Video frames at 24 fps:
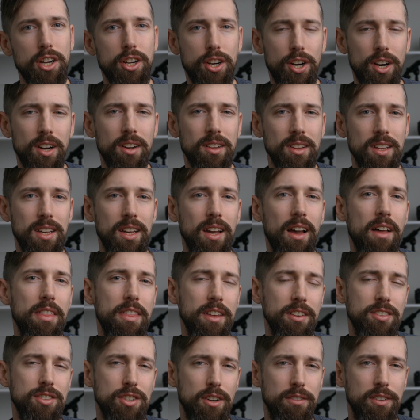Currently,
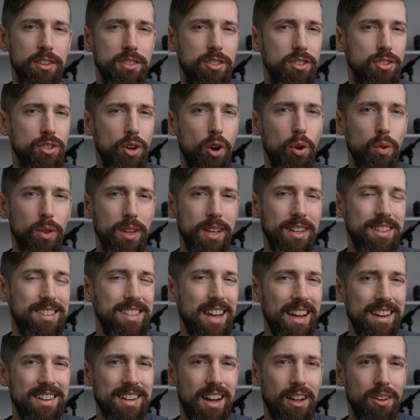this service is only
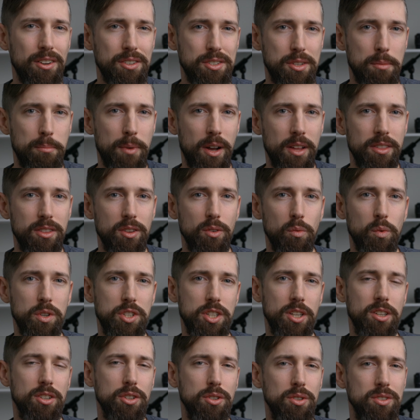$10 a month, which
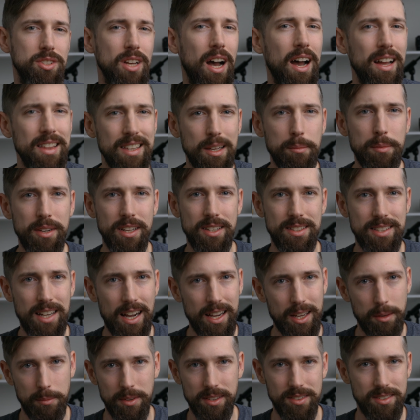includes unlimited
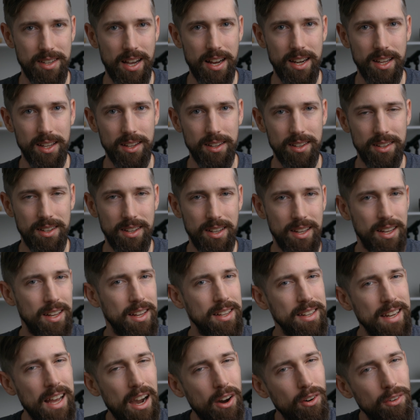document signing.
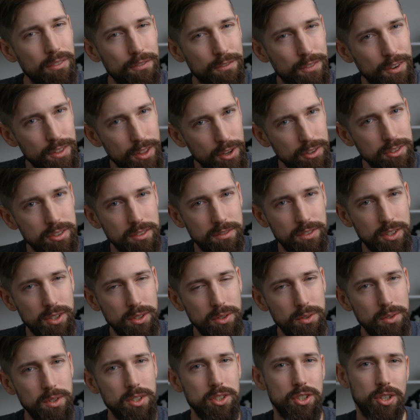Now, for those of
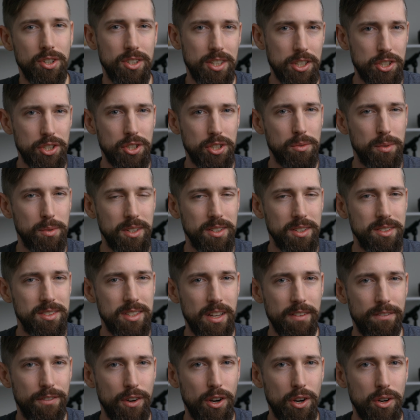you traditional real
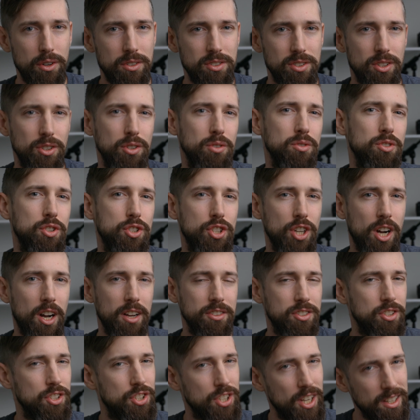estate folks whose
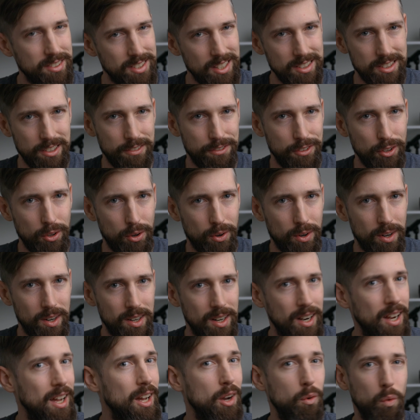jaws just hit the floor
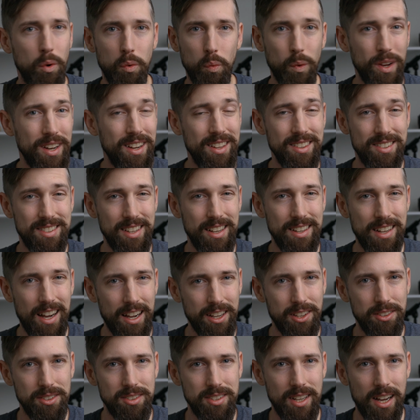when we didn't say
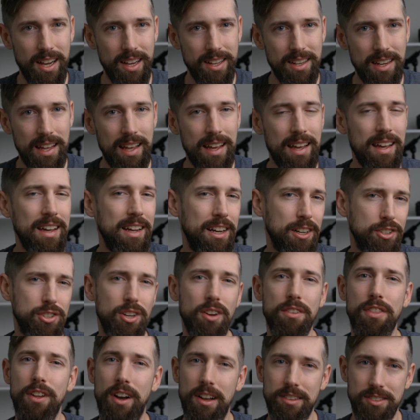DocuSign, here's our
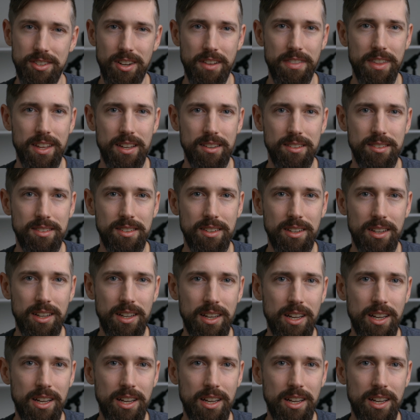thoughts on this.